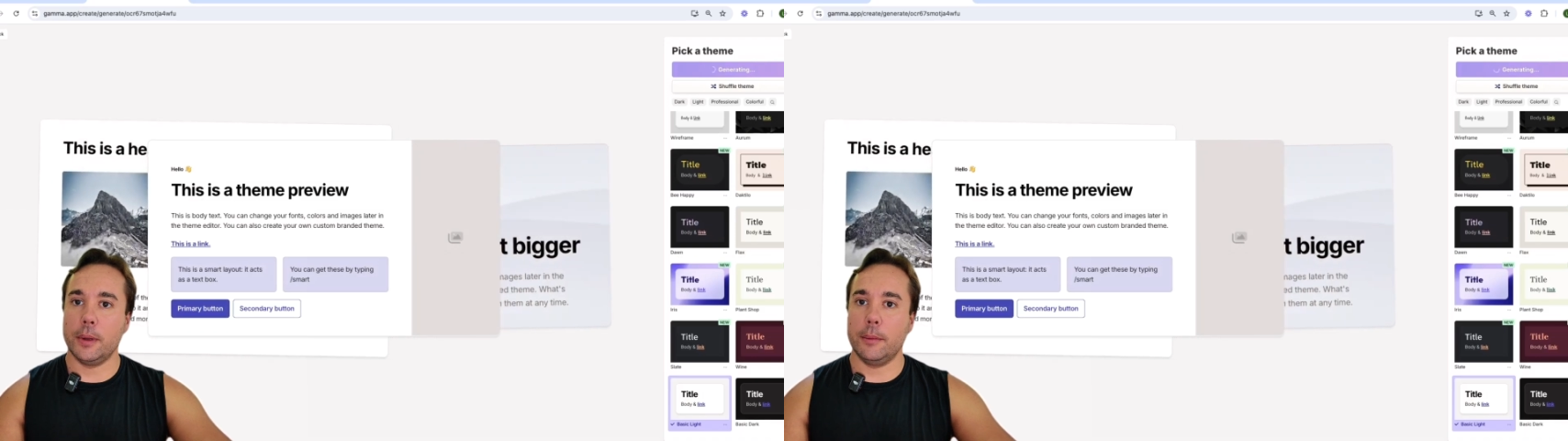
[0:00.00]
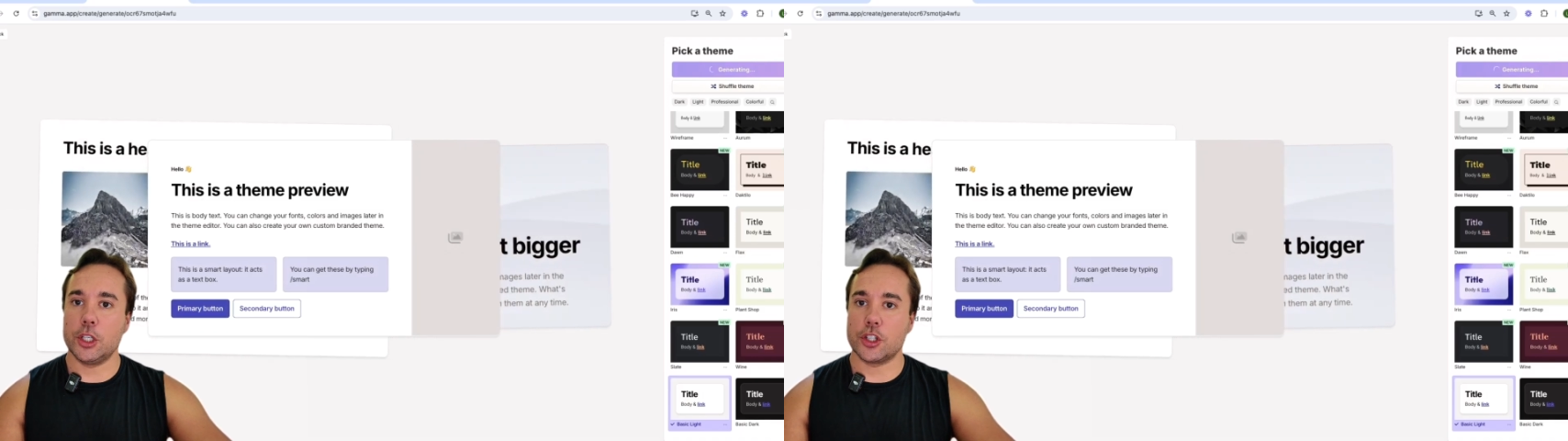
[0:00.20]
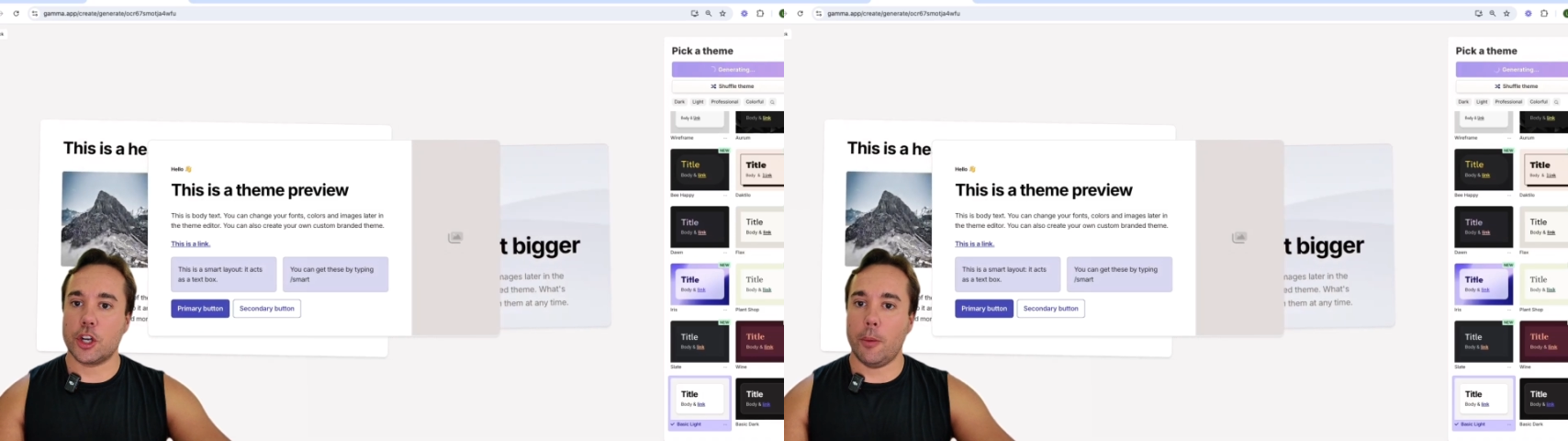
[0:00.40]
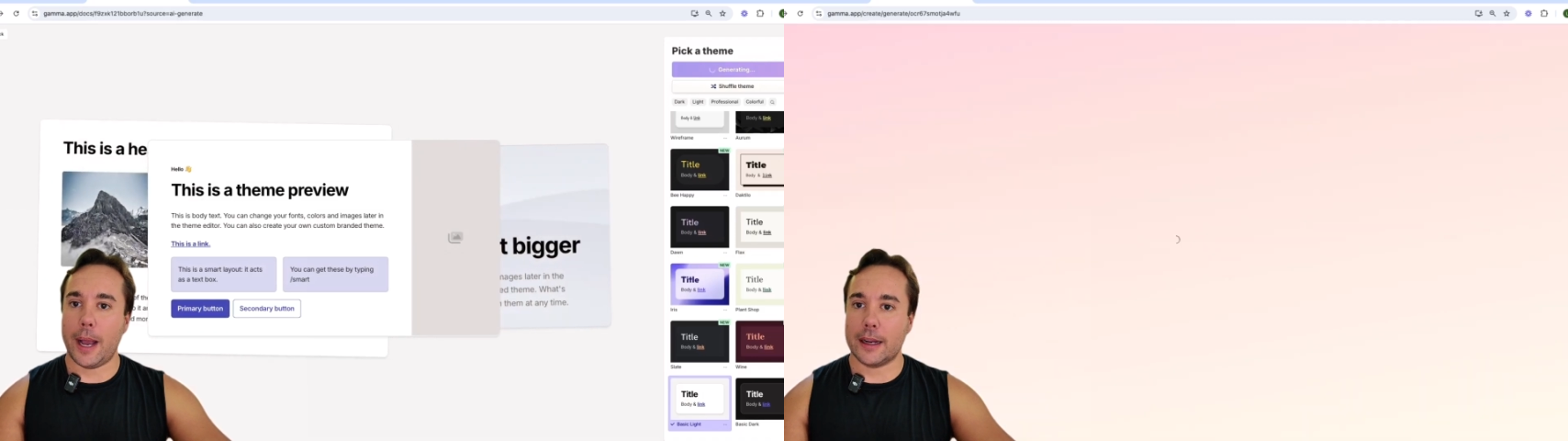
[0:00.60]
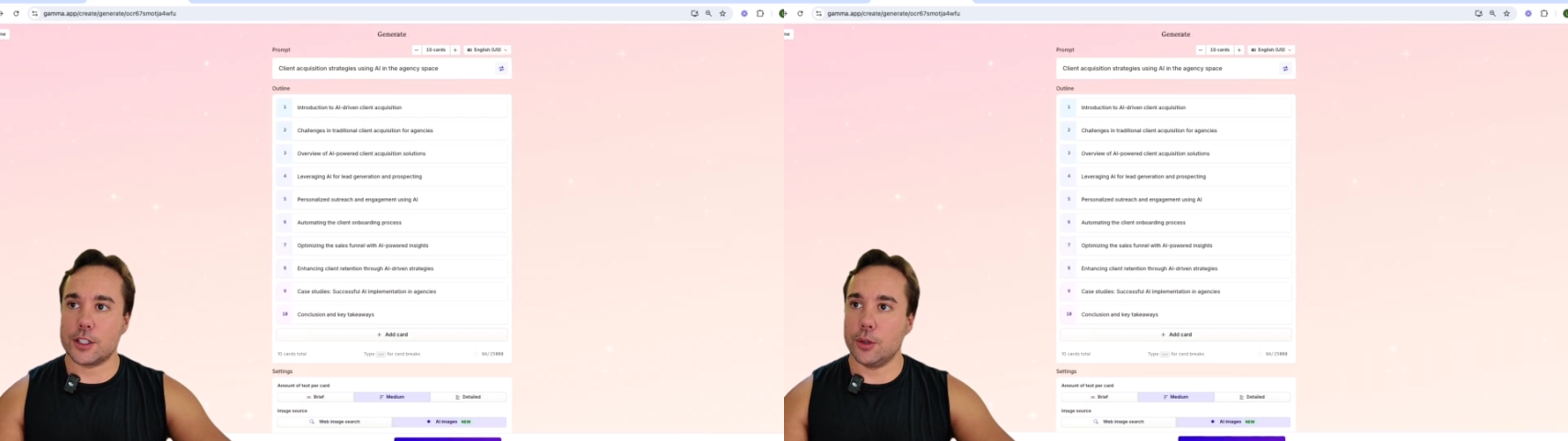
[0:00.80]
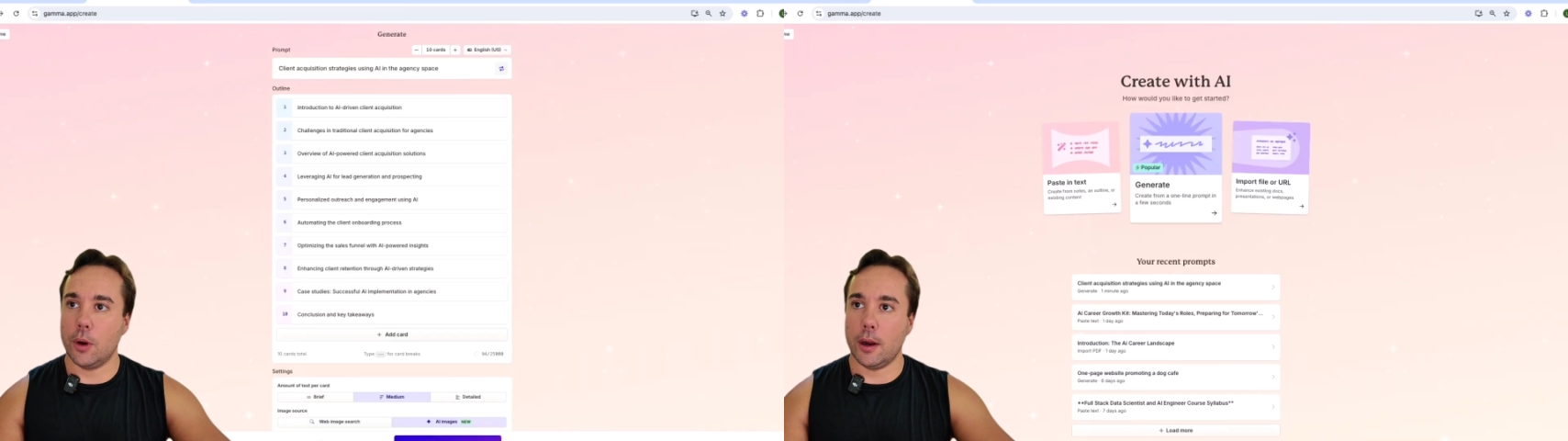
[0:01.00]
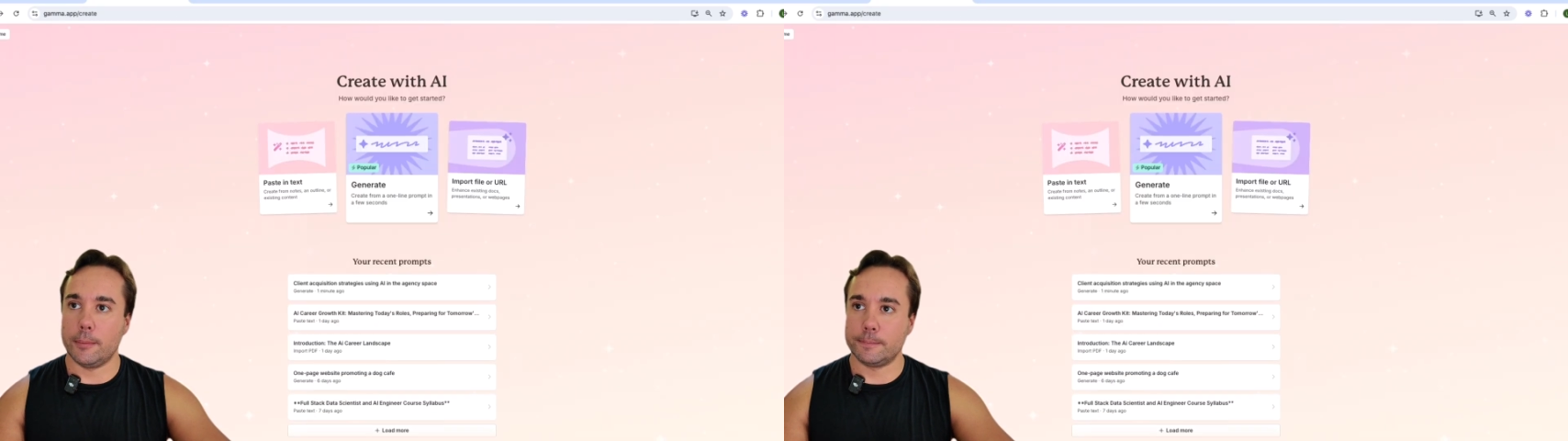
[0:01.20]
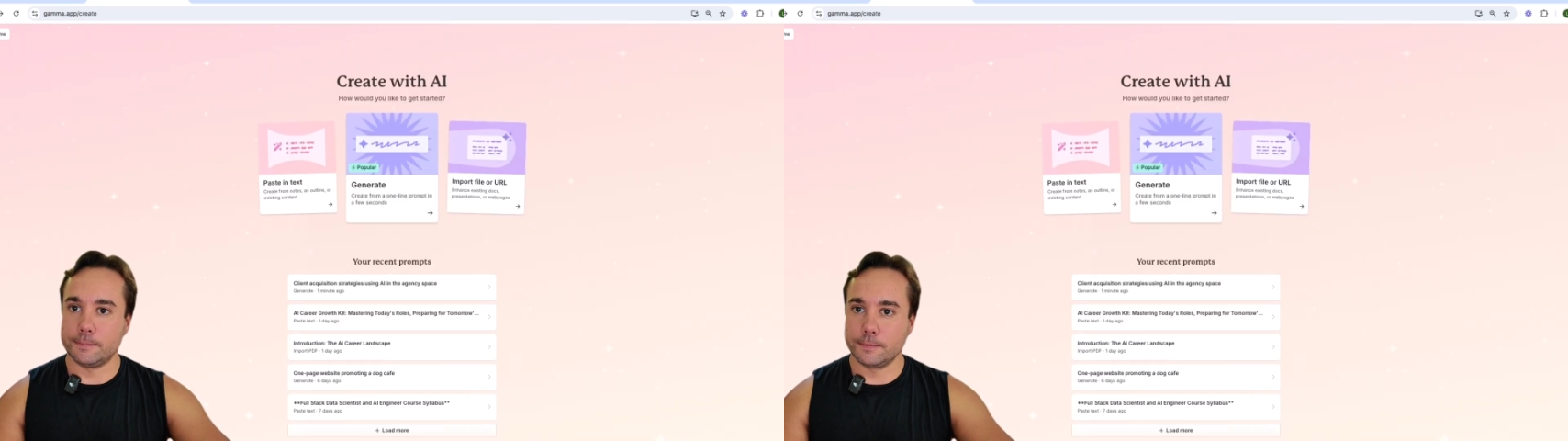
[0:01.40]
me just go back to,
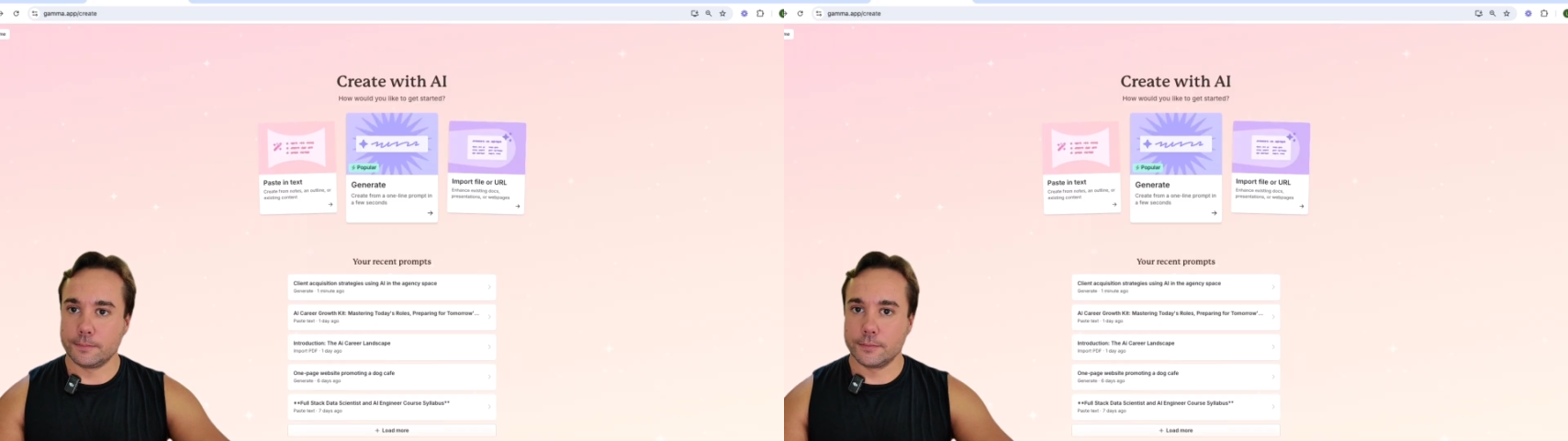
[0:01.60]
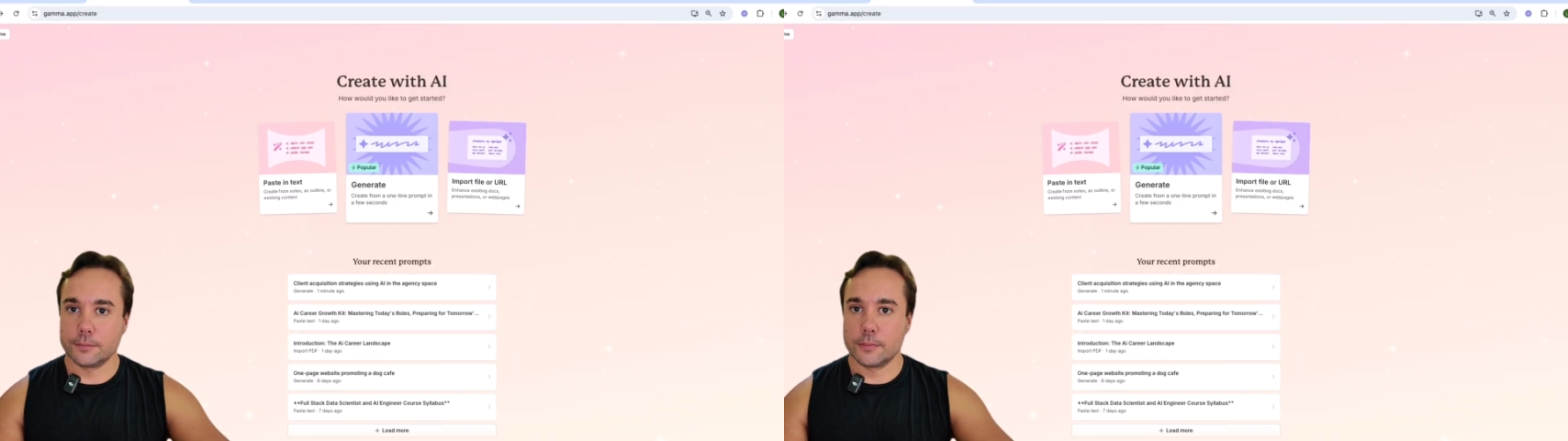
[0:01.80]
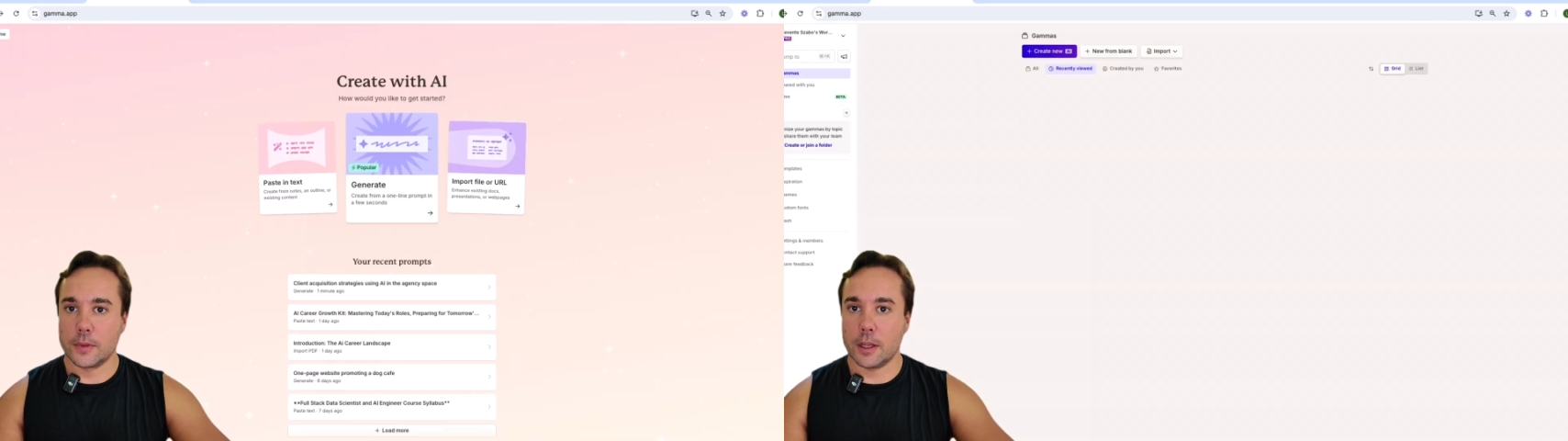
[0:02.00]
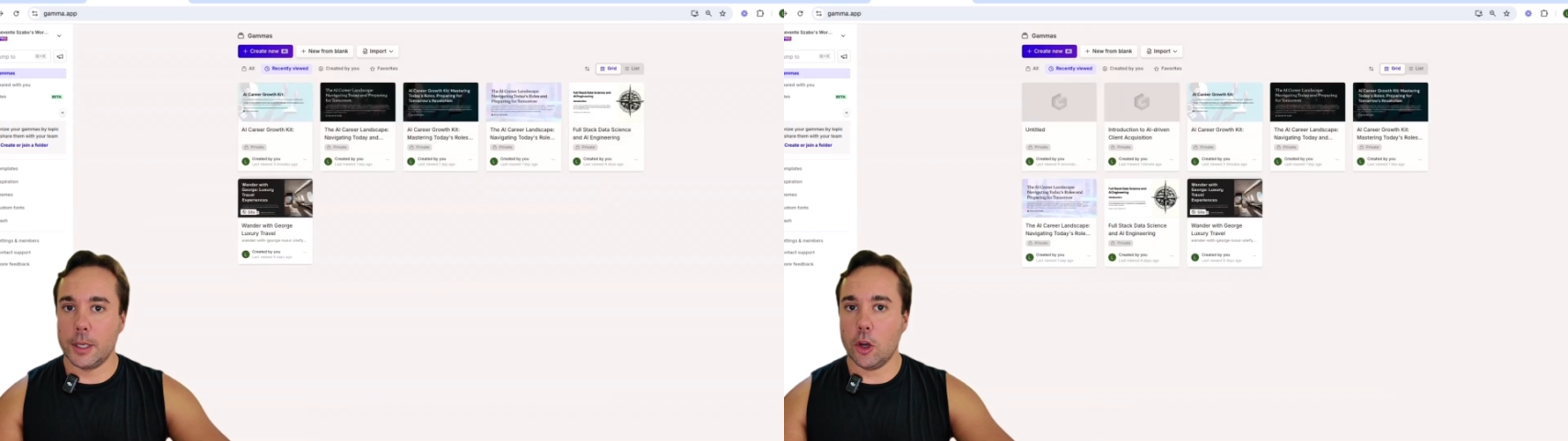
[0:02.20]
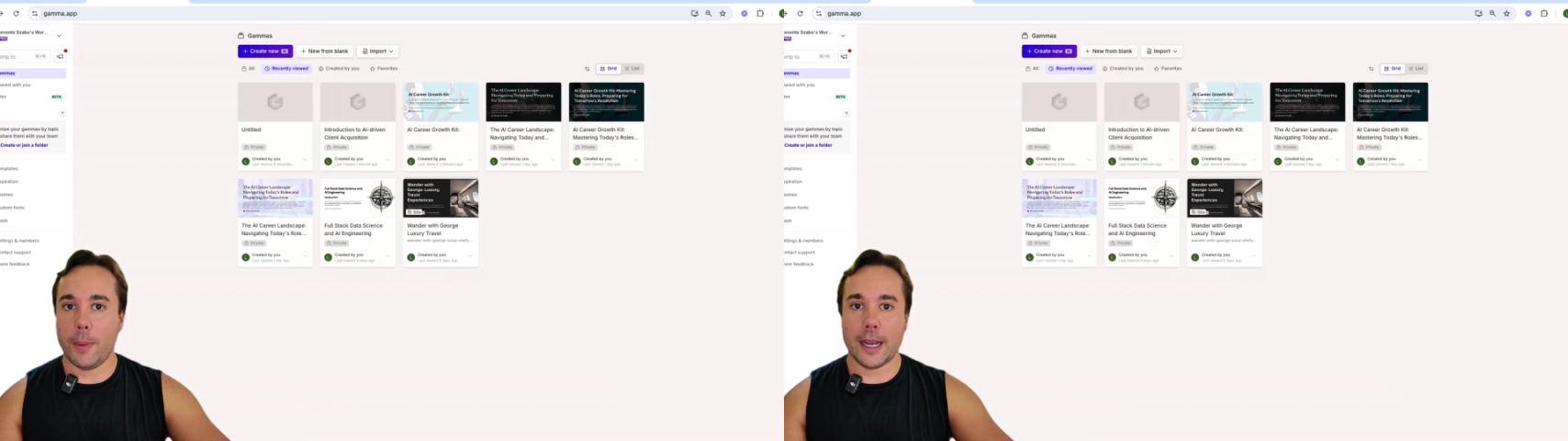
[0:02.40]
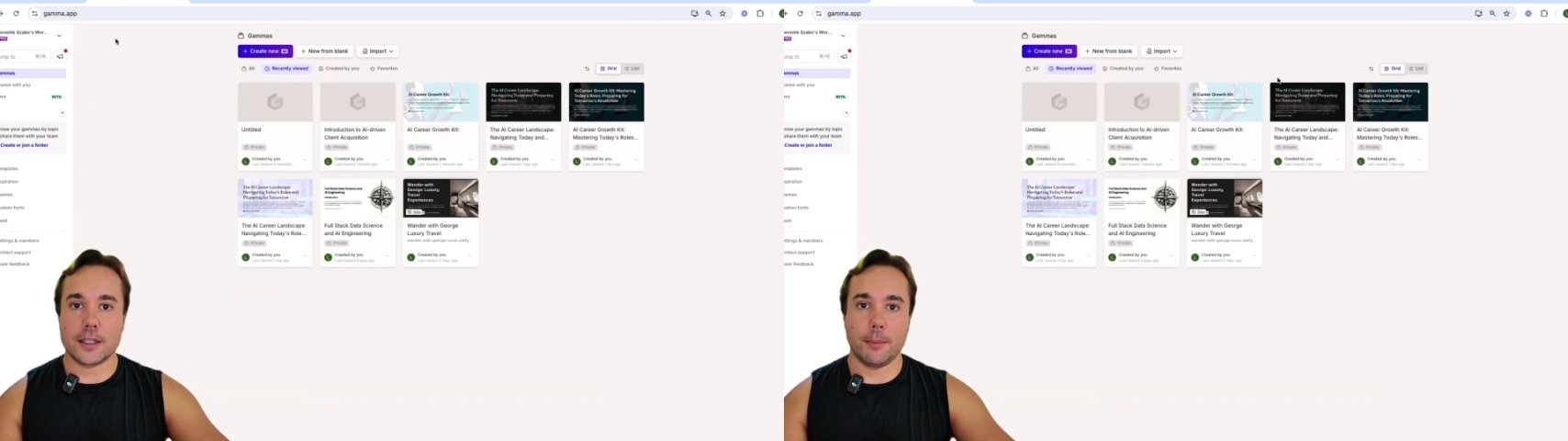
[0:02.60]
let me go back